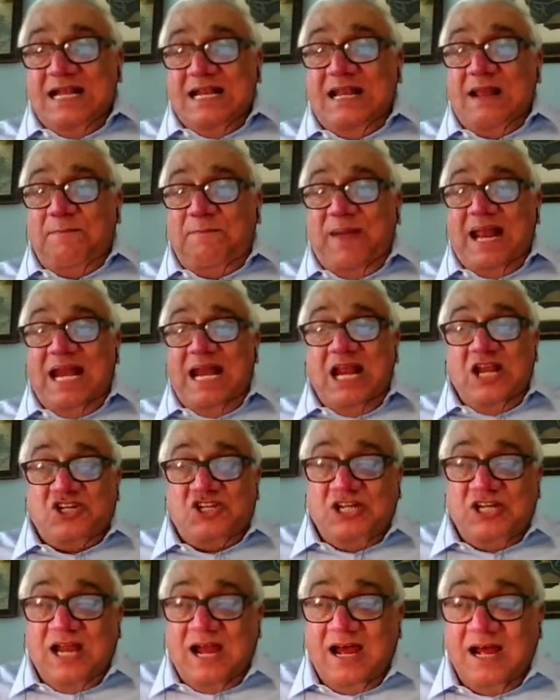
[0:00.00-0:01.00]
the
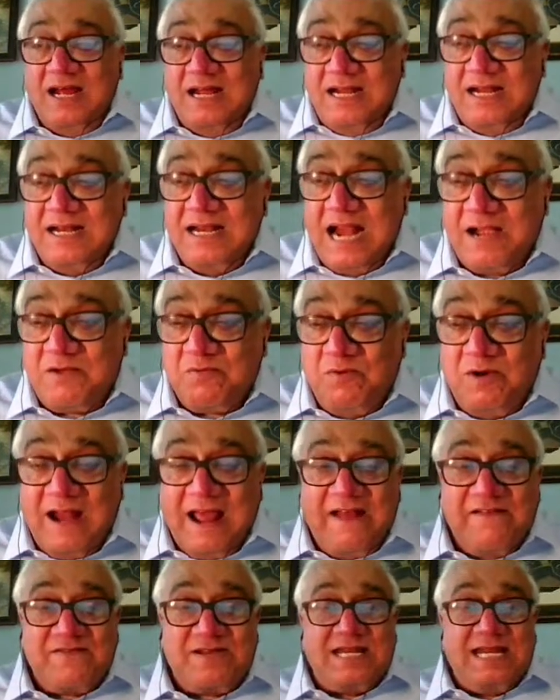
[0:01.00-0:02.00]
panacea that would
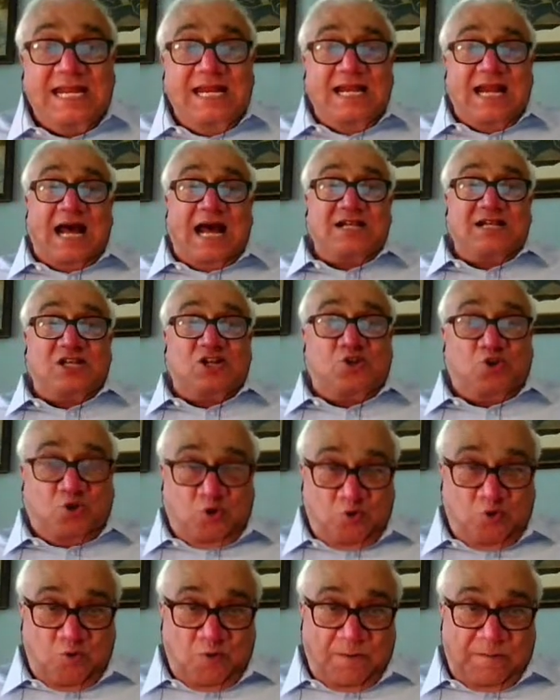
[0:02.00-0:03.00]
have seen us
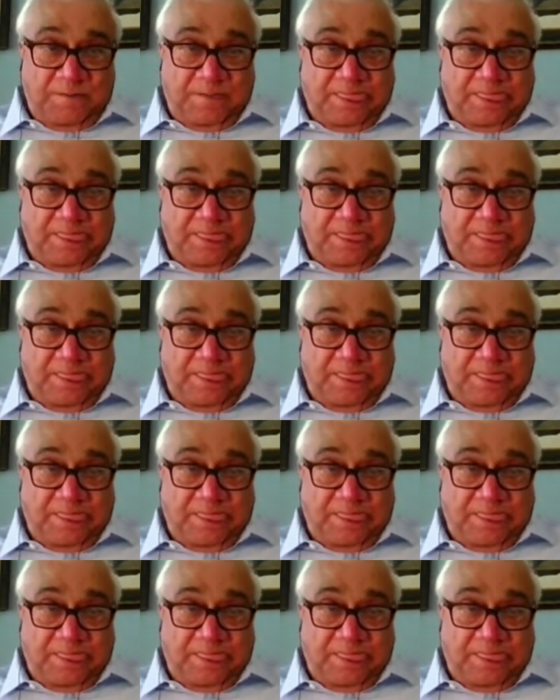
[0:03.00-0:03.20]
through.